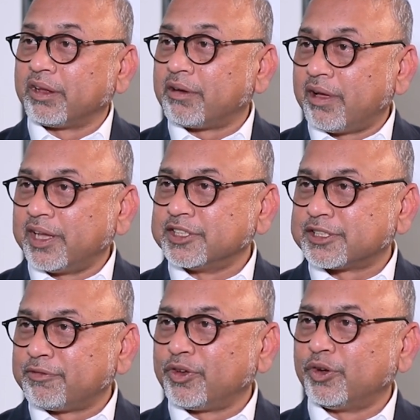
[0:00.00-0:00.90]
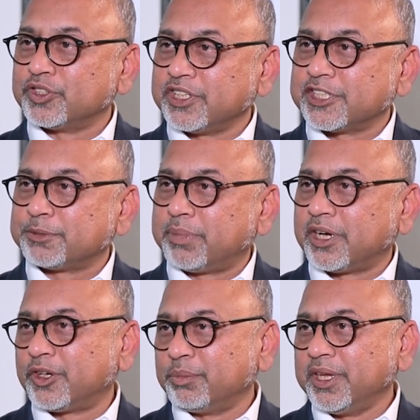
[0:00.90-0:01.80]
Clients, of course, yes,
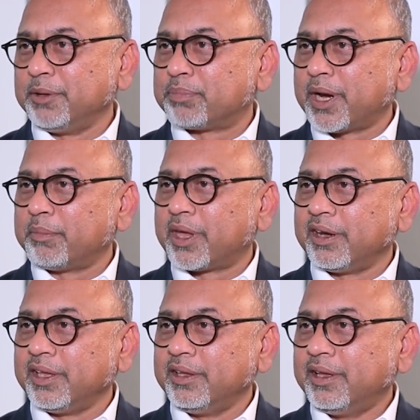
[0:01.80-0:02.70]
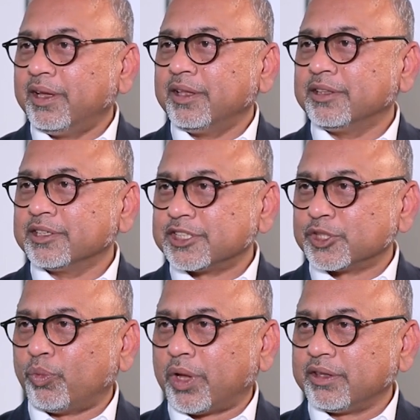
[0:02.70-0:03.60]
but to me, primarily, this
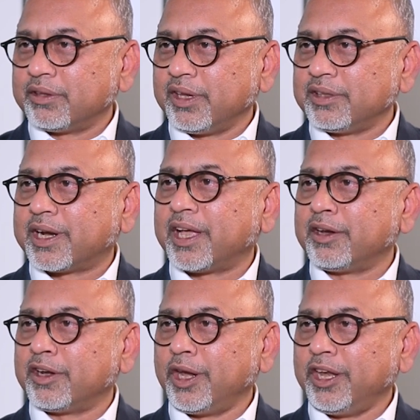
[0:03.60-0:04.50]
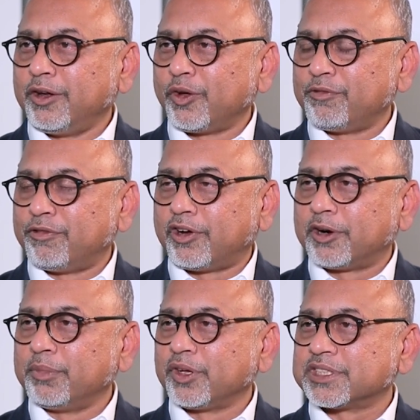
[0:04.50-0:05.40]
is one thing that I really look for,
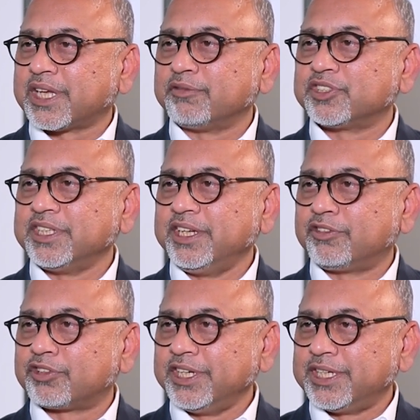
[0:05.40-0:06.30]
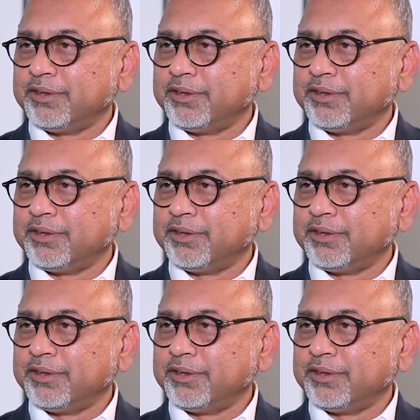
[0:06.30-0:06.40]
because I've seen 3